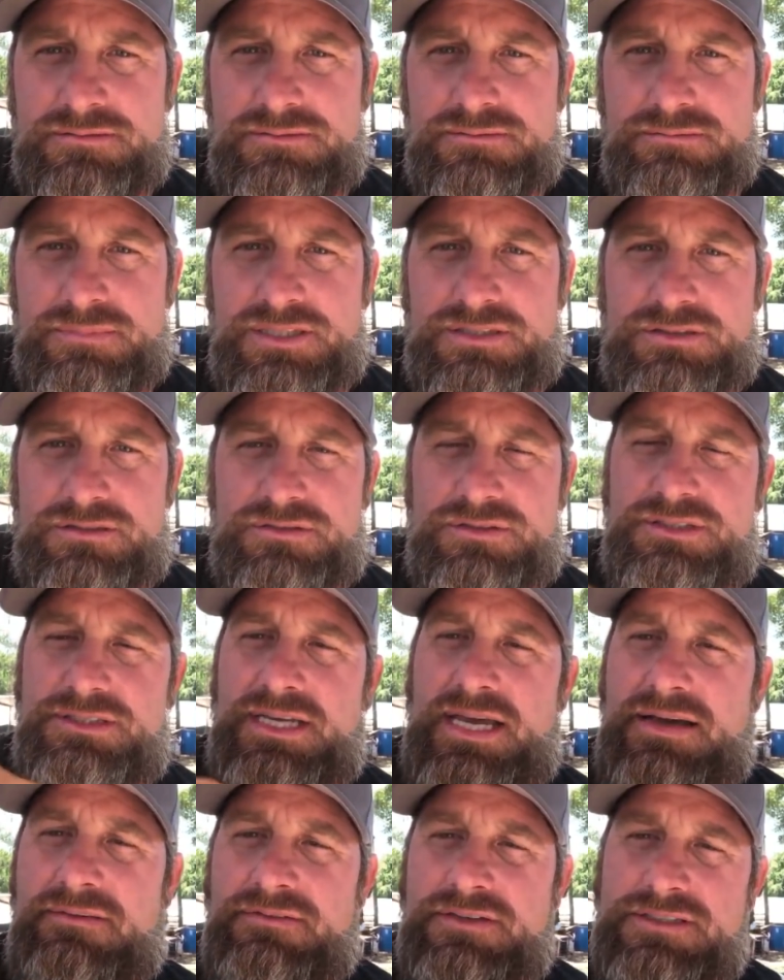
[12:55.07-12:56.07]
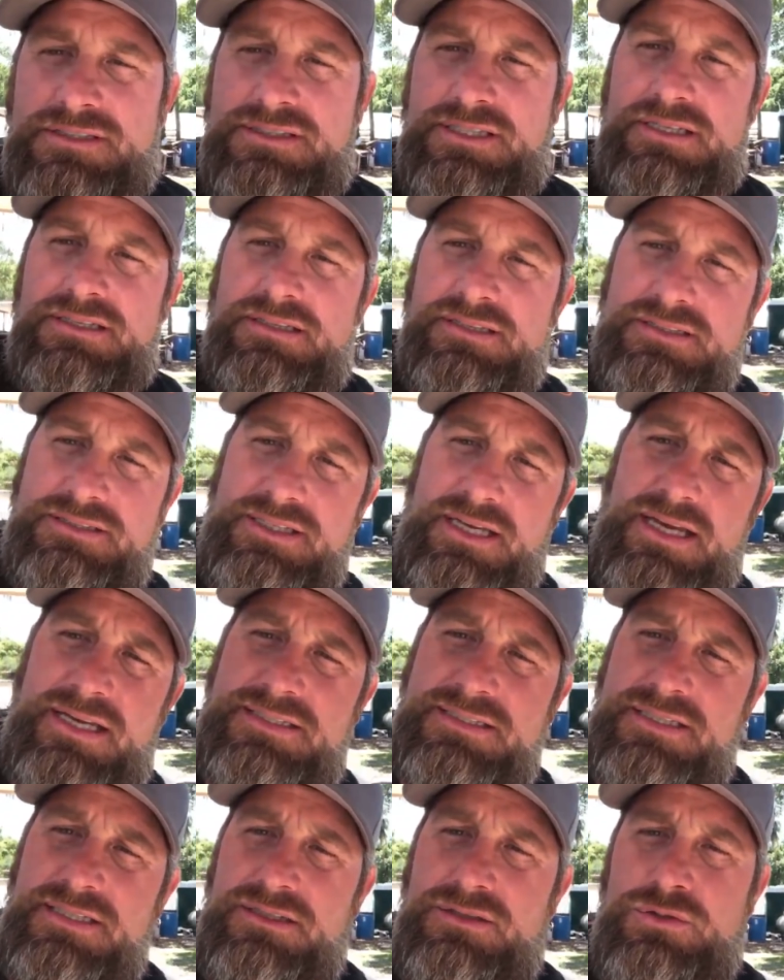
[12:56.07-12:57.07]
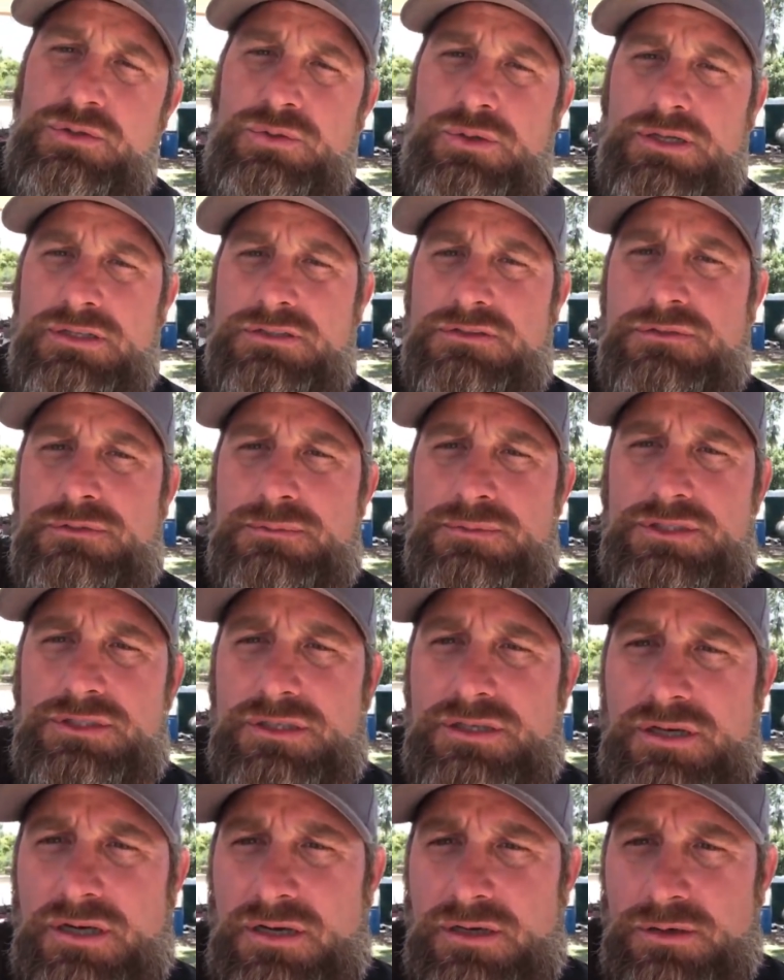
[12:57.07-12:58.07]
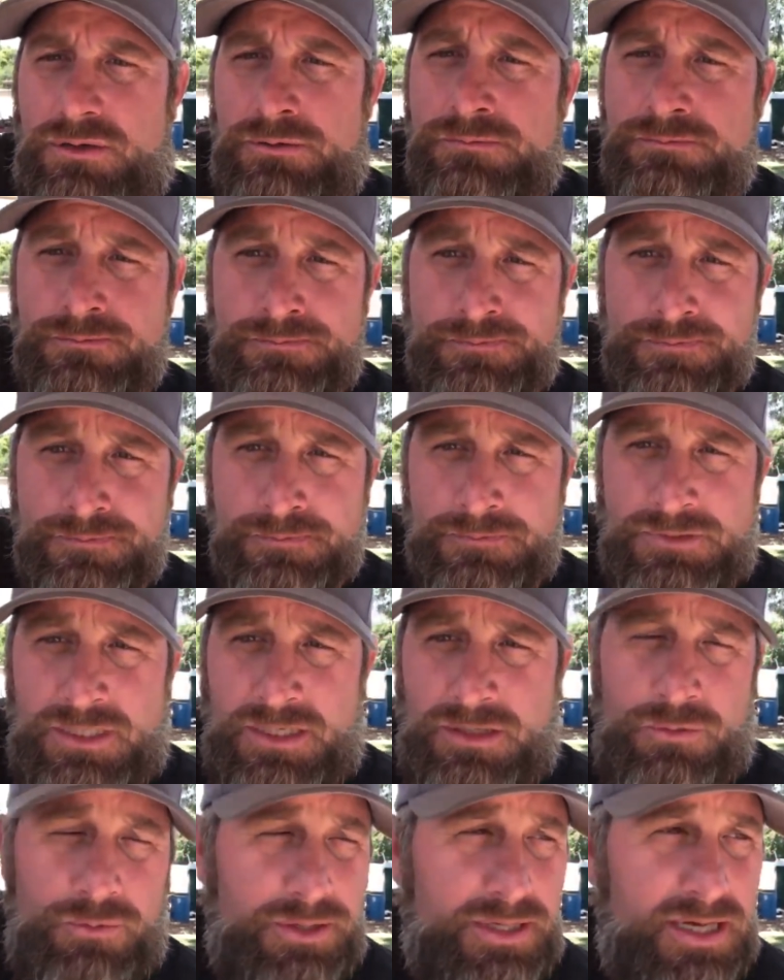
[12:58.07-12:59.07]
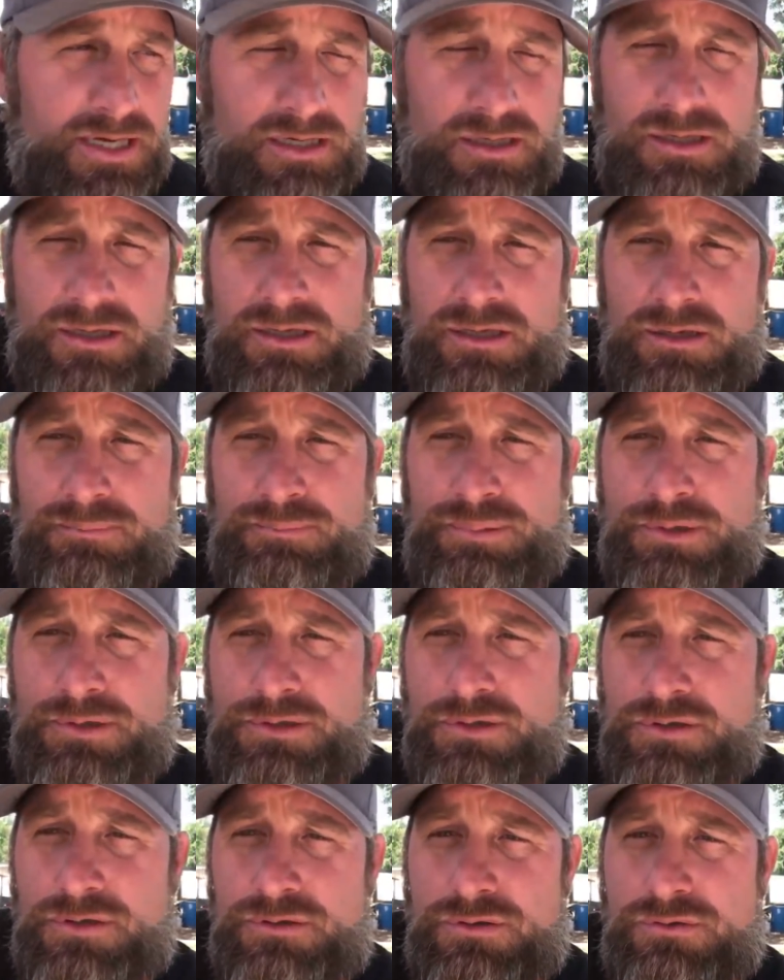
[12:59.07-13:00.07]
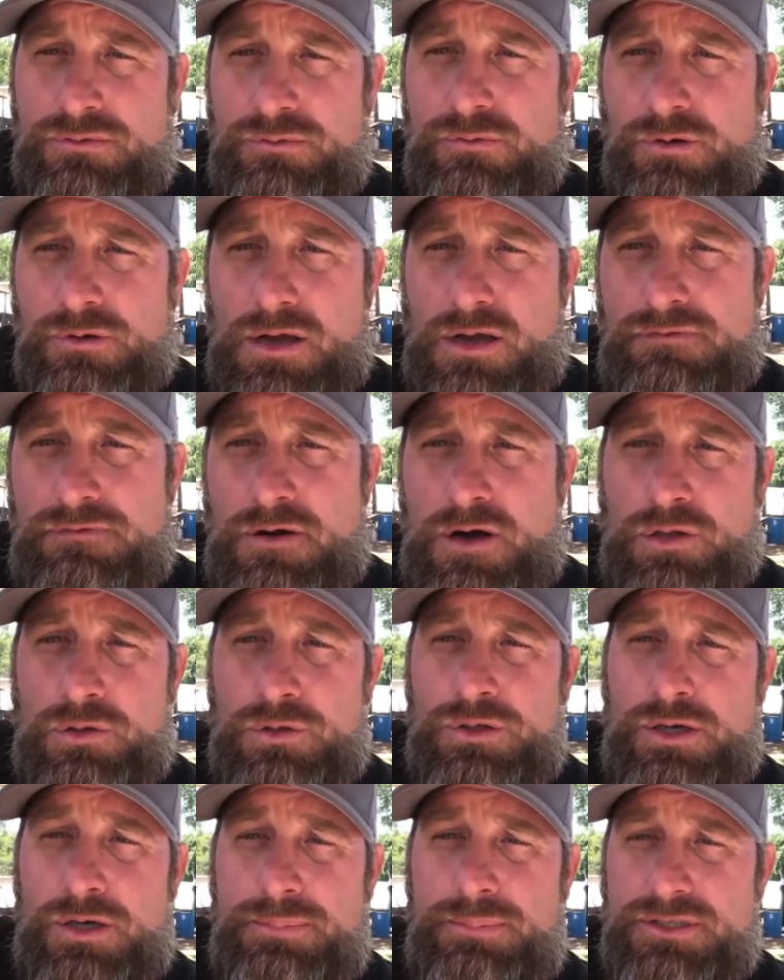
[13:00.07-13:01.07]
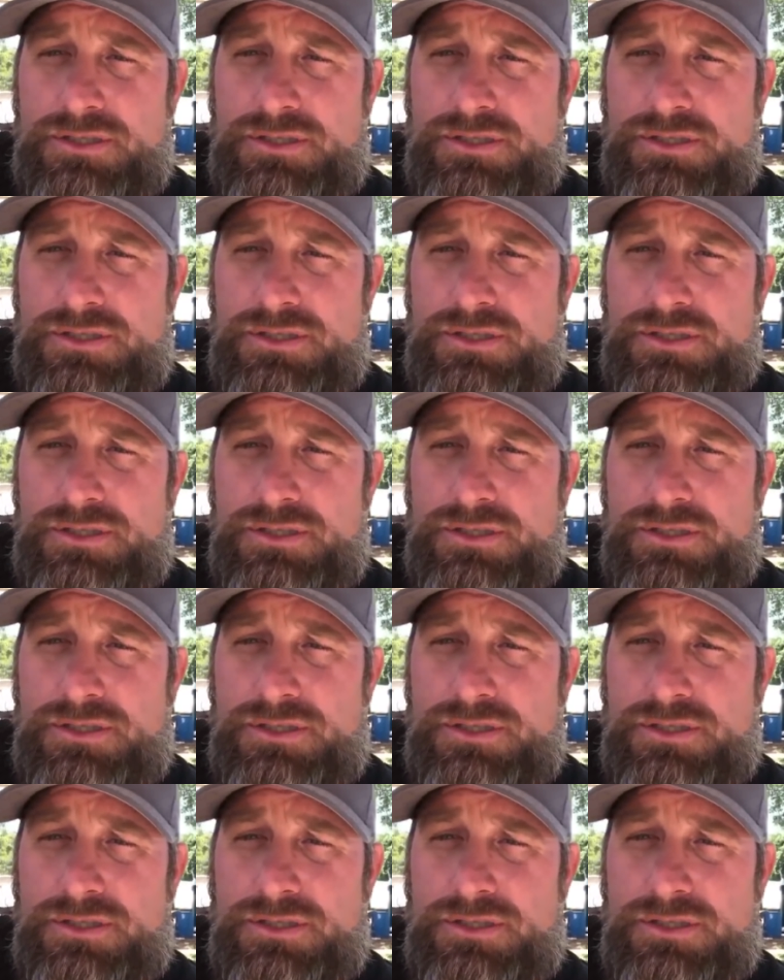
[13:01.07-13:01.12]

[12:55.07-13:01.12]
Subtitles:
Mr. Savage Cichlids asking who else from Chicago. I know we got a pretty good following up in